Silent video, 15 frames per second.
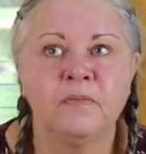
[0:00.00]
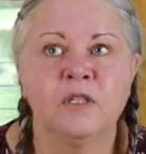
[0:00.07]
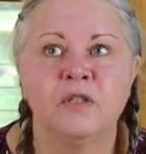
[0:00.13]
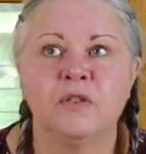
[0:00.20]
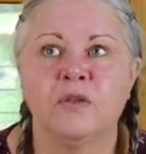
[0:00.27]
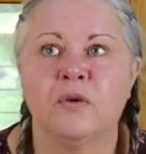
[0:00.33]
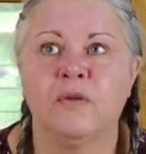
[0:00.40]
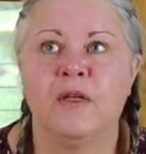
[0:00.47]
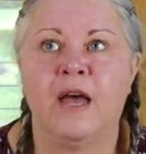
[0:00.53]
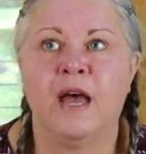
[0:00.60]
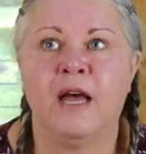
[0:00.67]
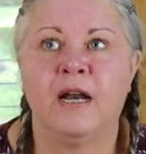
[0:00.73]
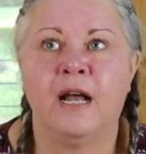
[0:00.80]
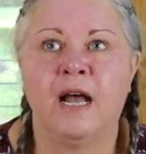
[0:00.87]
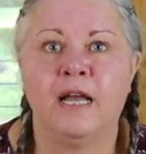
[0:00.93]
so
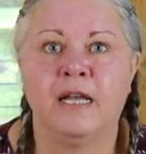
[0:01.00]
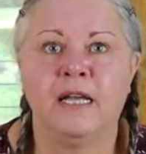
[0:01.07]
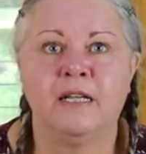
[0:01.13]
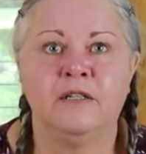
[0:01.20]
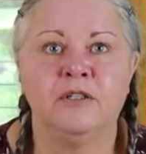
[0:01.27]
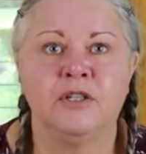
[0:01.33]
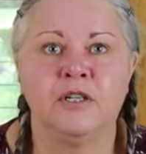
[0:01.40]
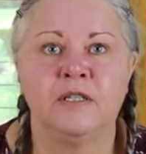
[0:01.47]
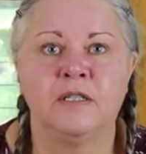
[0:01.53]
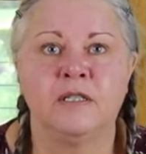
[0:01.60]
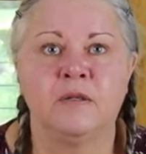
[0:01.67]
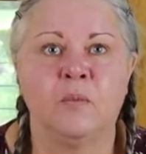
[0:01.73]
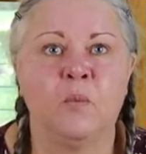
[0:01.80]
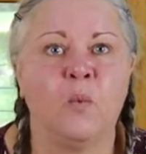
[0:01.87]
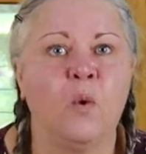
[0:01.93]
that I can
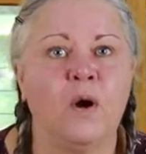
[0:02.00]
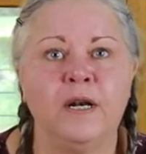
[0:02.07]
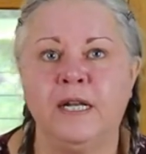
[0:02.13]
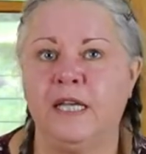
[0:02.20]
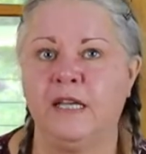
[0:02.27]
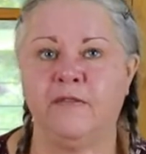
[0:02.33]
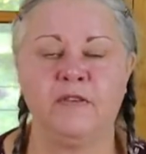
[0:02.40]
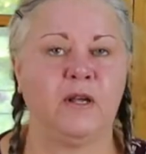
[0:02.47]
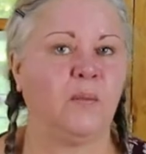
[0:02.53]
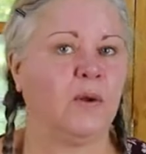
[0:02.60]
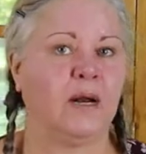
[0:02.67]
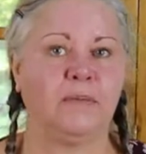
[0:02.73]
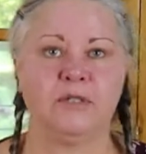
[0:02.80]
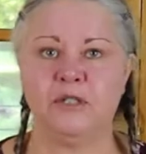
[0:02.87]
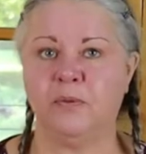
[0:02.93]
just, one evening
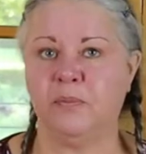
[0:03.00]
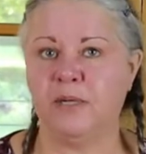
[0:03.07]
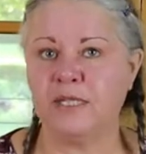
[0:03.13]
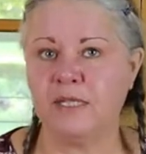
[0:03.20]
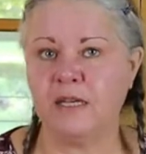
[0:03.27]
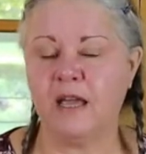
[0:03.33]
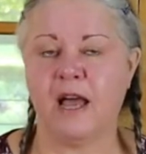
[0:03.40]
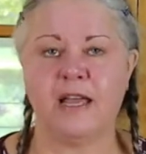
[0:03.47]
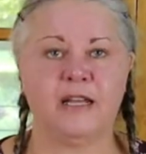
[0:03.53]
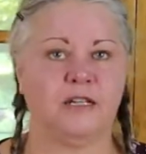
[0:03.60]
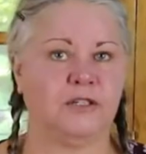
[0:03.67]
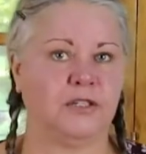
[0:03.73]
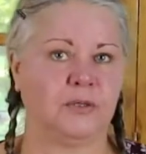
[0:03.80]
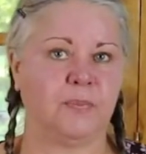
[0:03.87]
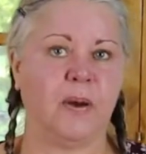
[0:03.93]
when I'm too busy, I
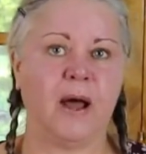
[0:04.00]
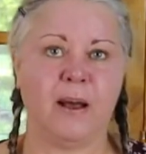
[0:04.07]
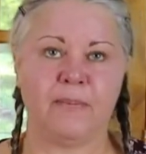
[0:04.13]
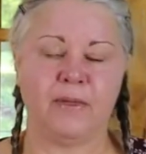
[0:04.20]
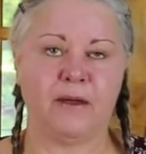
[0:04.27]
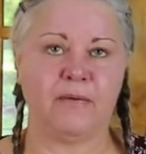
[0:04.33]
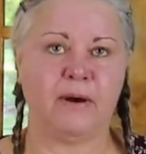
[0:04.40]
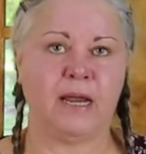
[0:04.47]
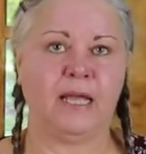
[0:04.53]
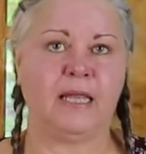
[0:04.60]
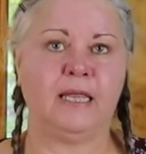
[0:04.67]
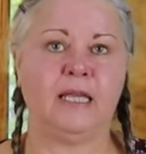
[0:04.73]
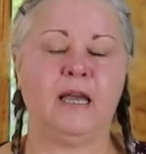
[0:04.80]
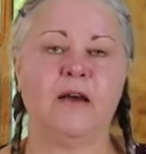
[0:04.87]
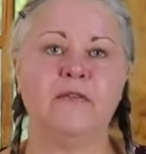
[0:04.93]
can just pop that right
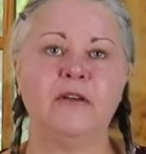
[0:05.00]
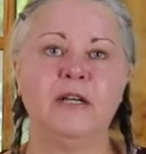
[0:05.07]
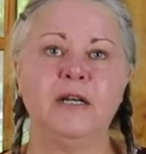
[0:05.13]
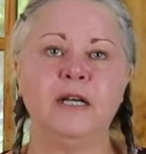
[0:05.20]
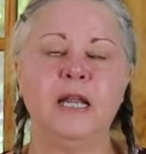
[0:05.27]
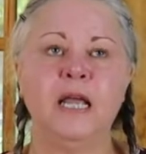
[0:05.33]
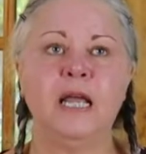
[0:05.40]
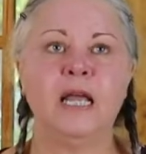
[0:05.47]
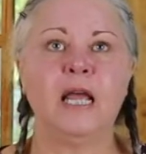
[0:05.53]
in the oven.